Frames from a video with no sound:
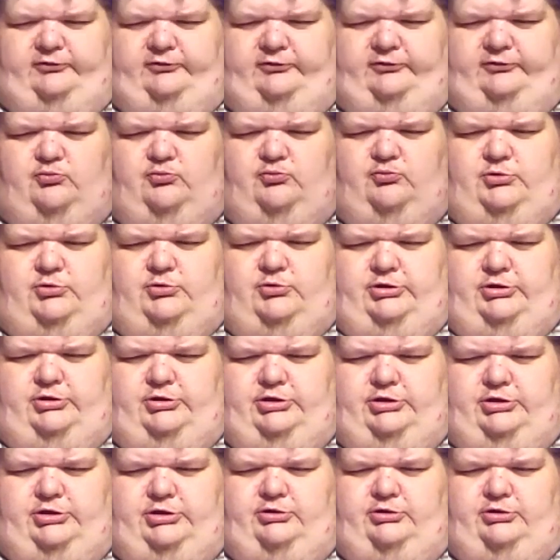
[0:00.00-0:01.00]
the
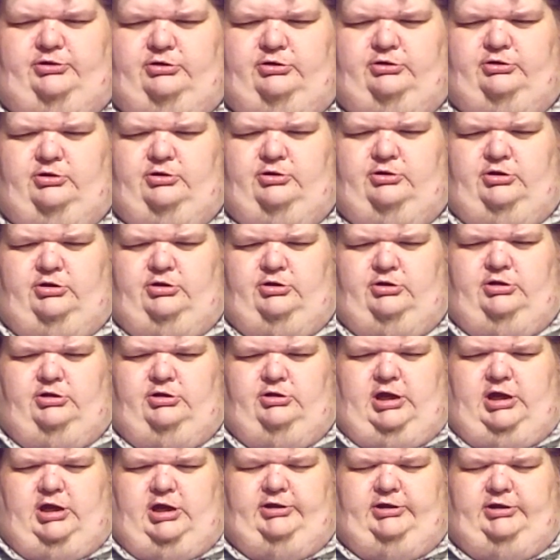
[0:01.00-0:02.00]

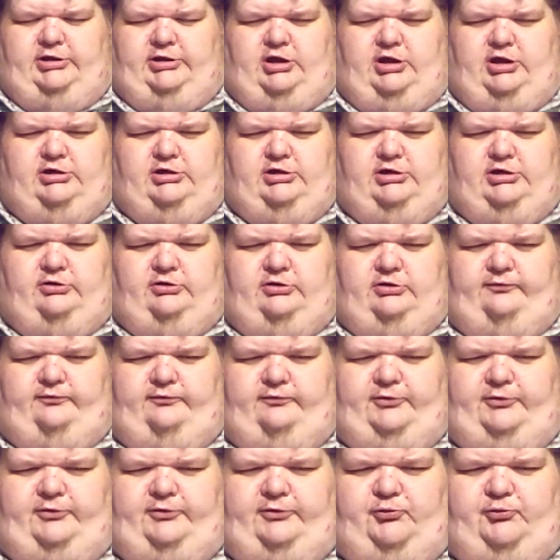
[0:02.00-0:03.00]
icon of the
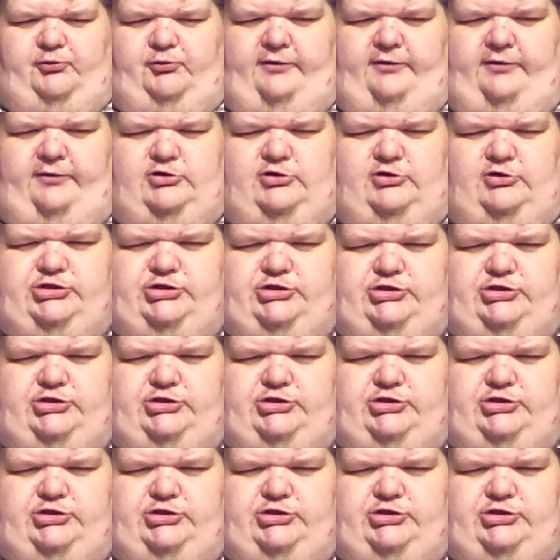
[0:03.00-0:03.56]
prophet Job